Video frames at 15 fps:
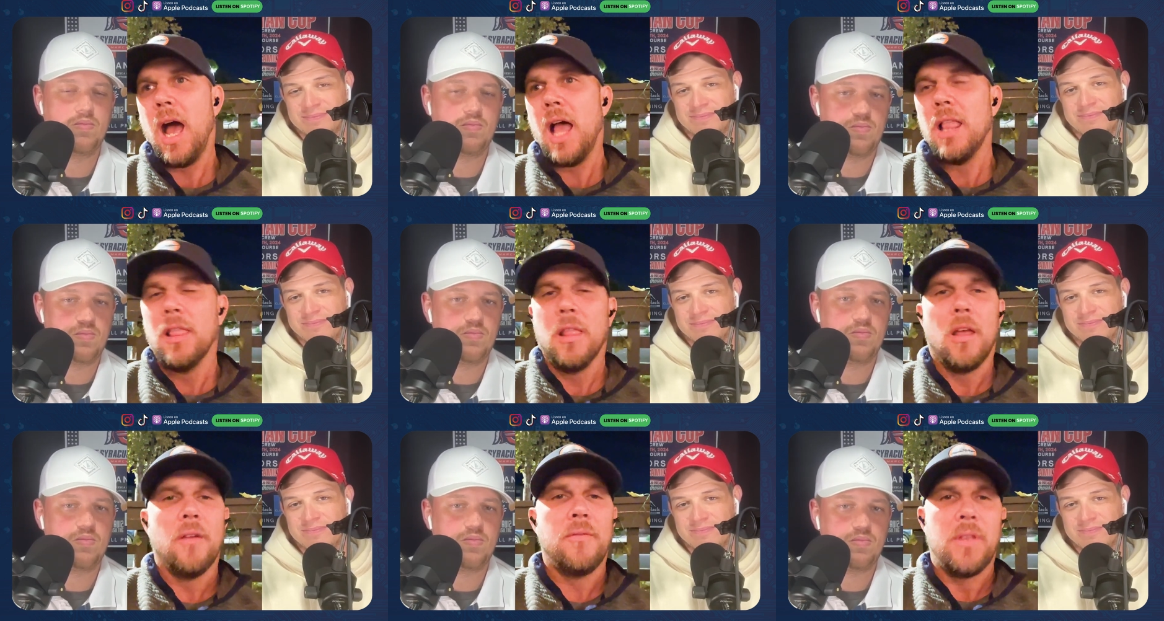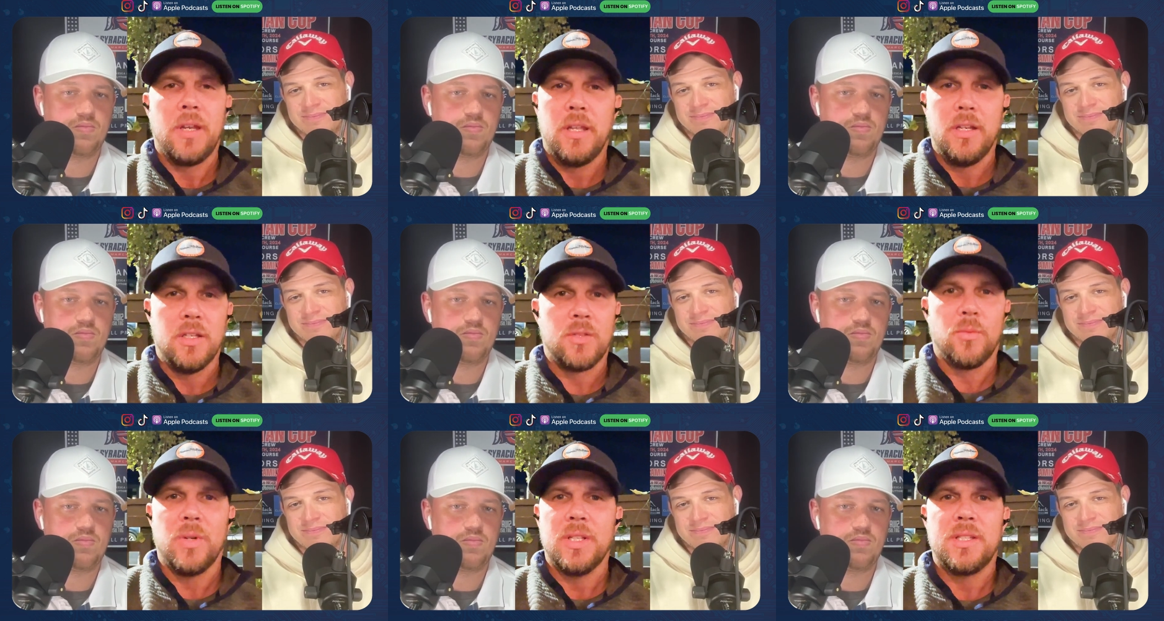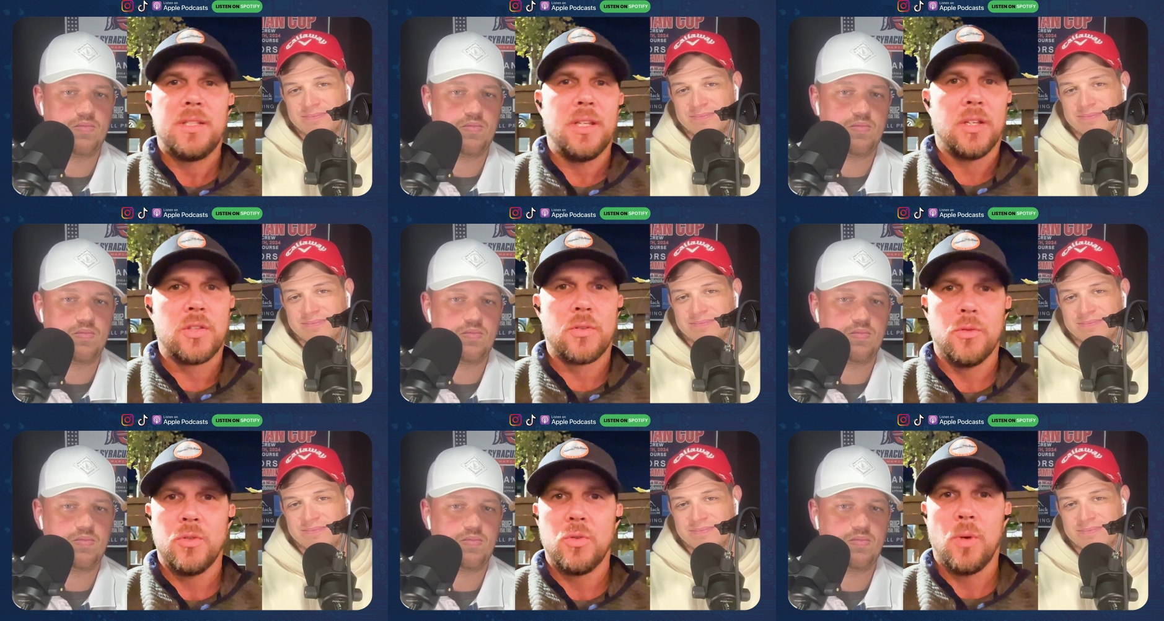Speaker 1: I love that he just went six
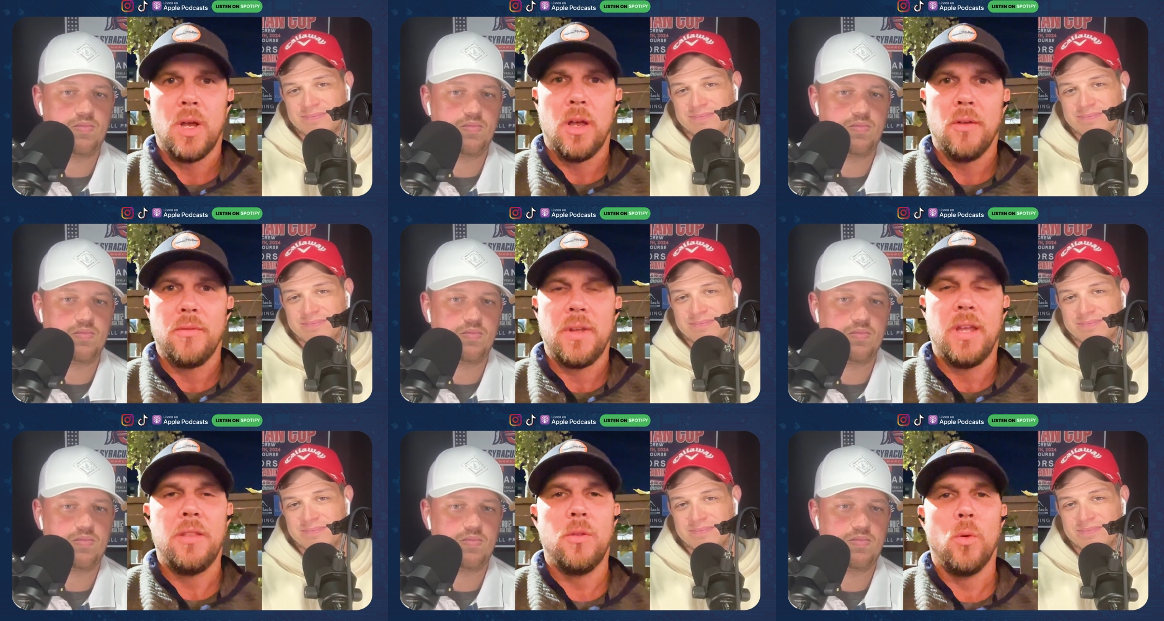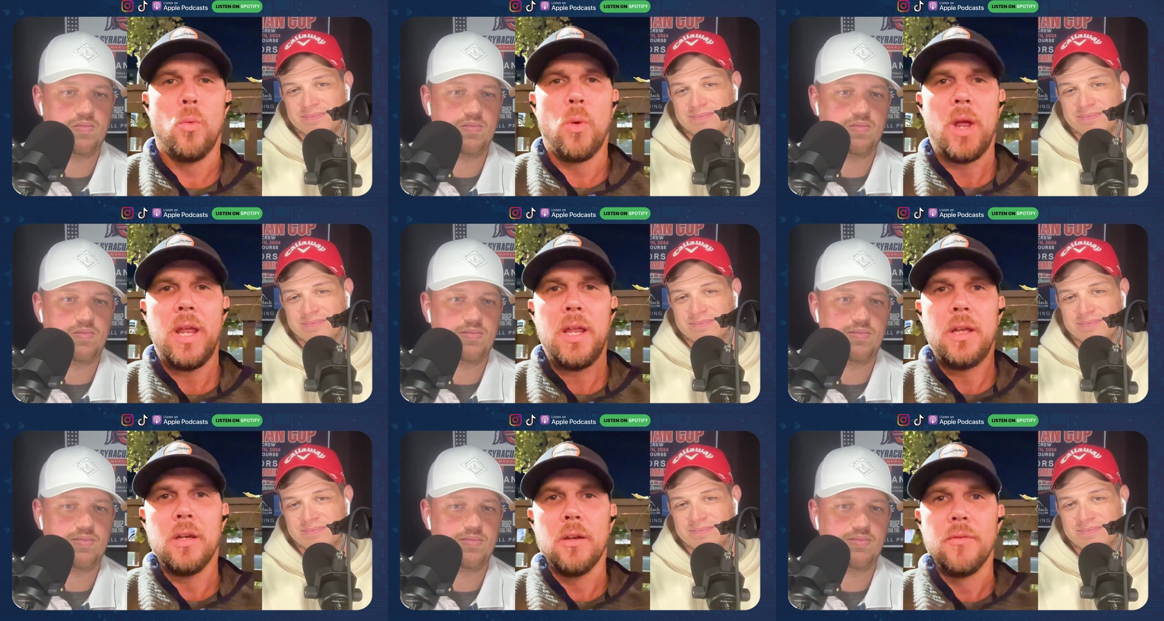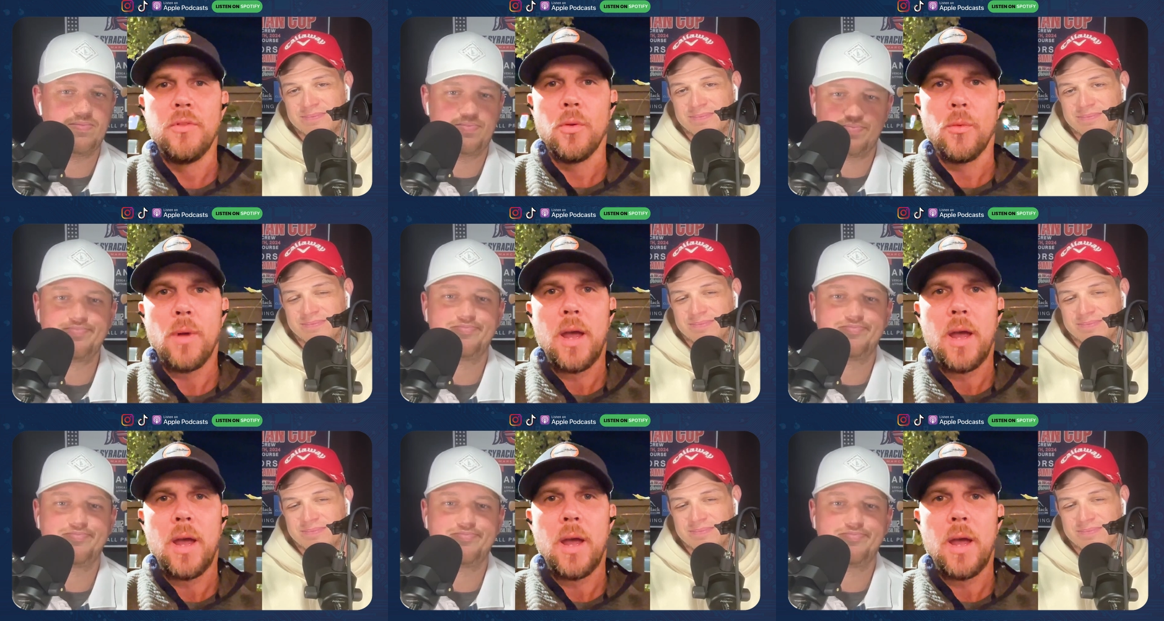through twelve in the wake of the